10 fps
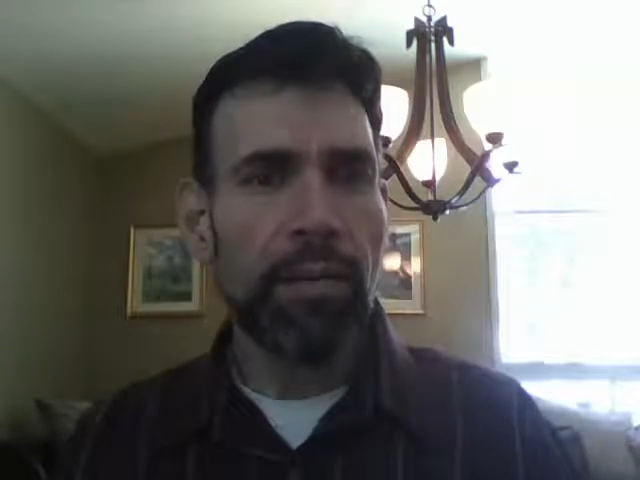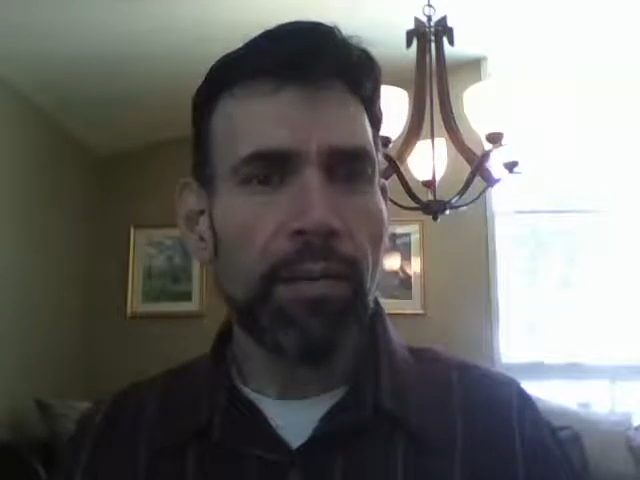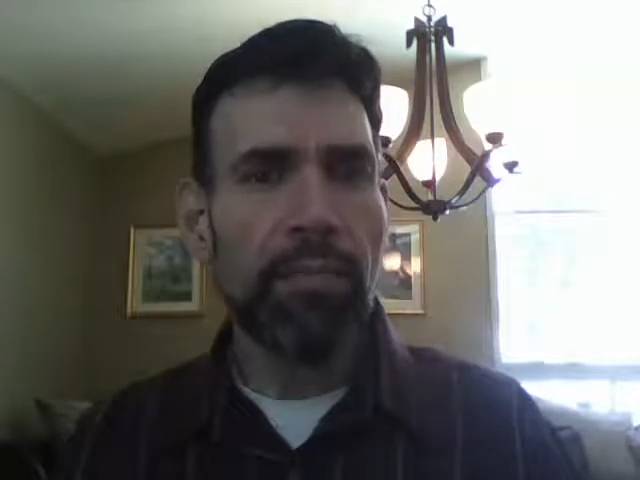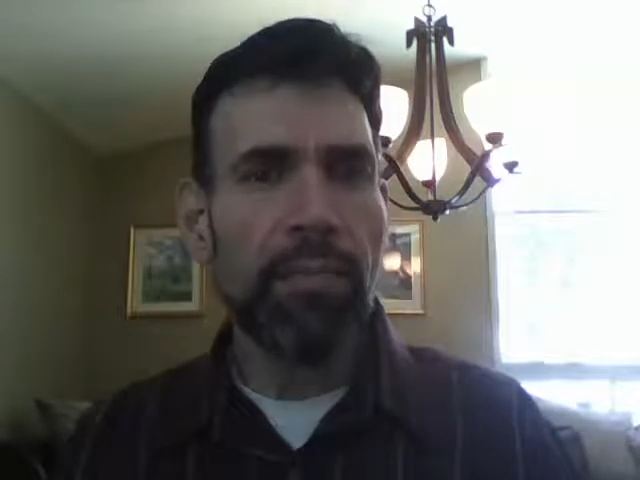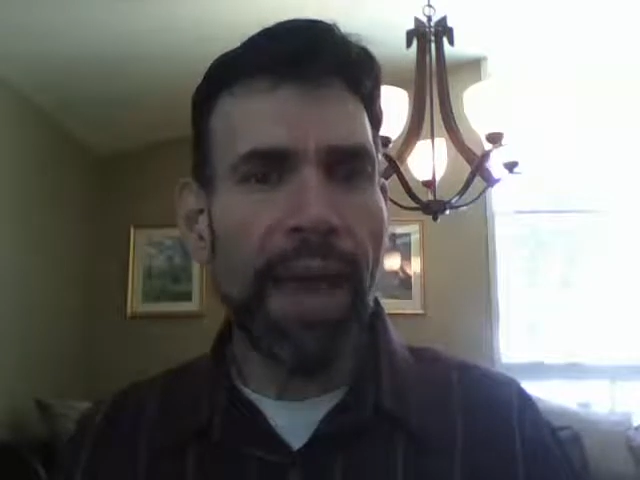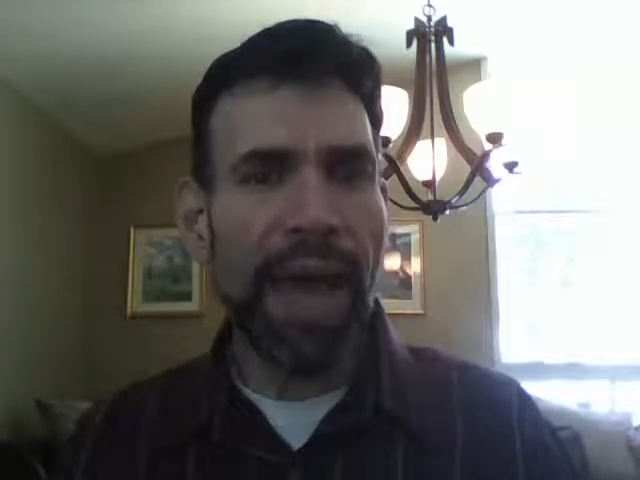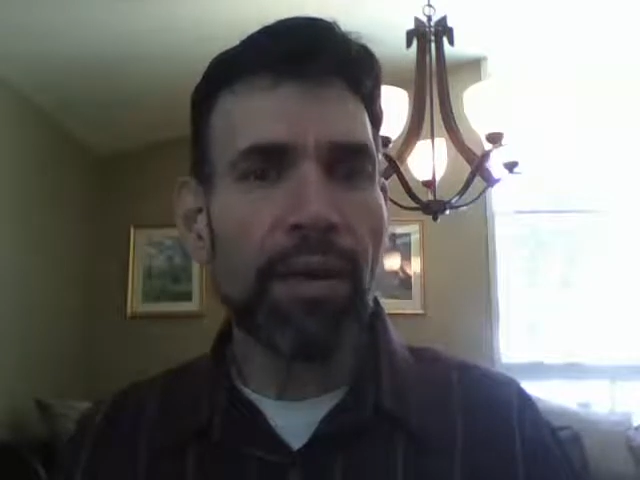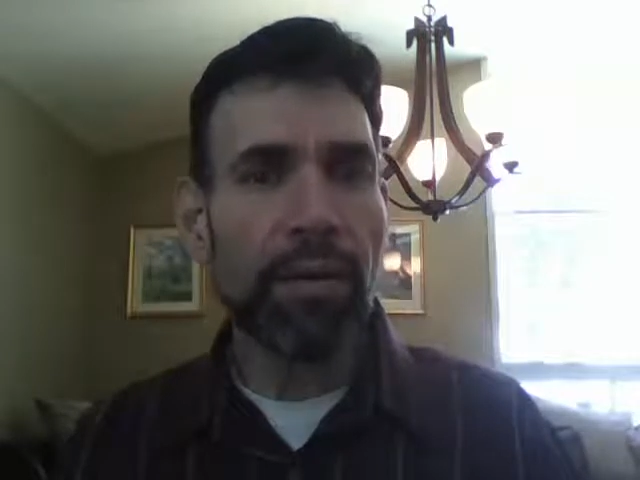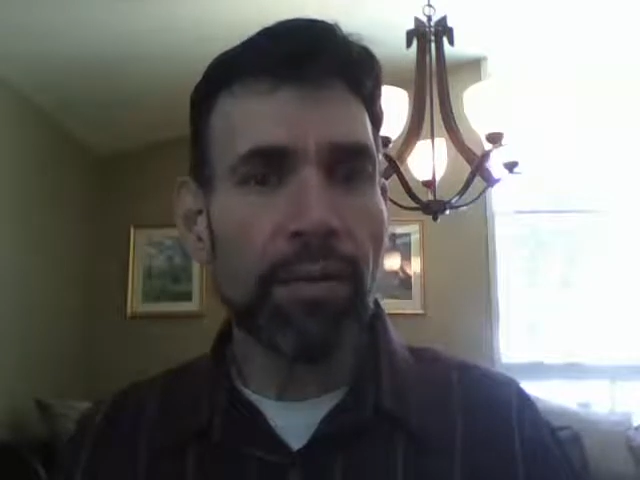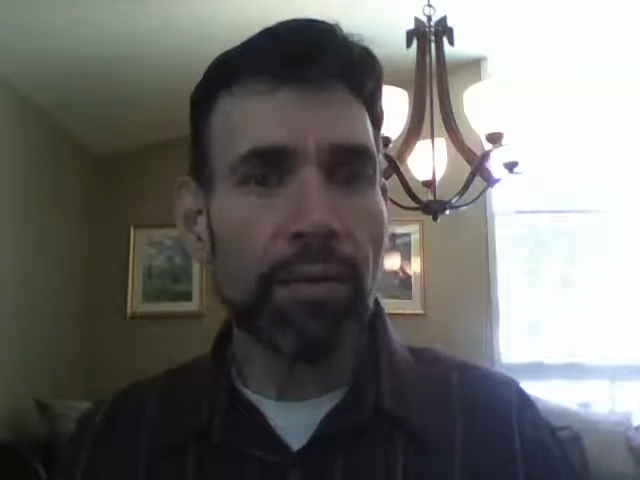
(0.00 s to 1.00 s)
in a
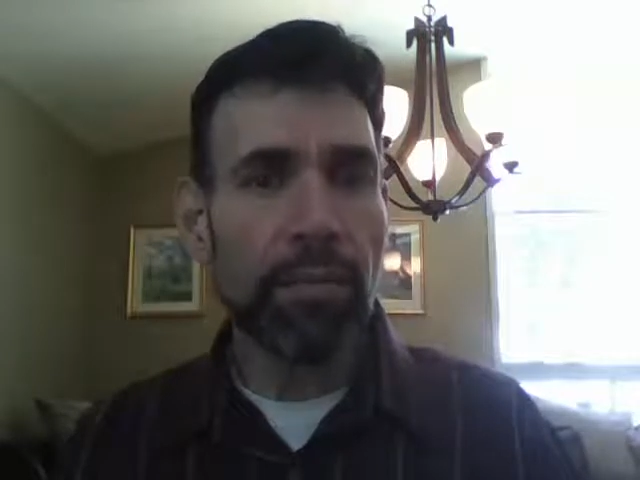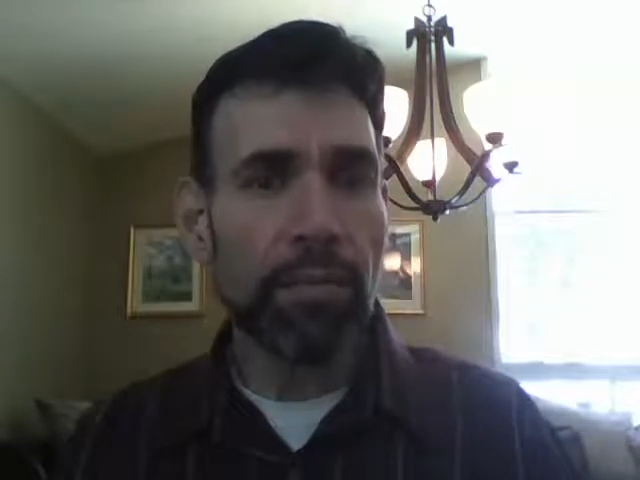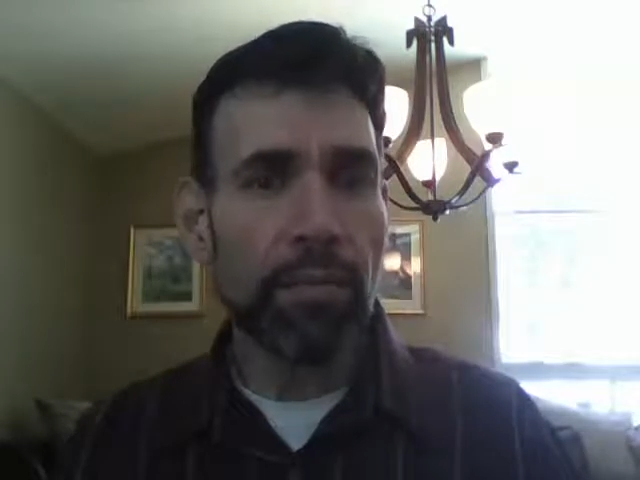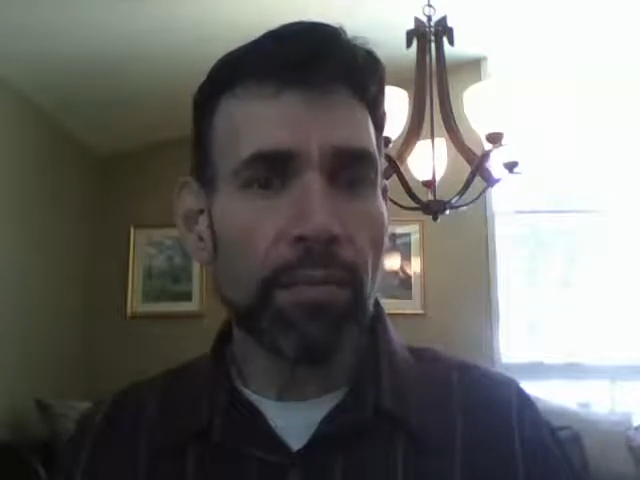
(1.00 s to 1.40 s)
manner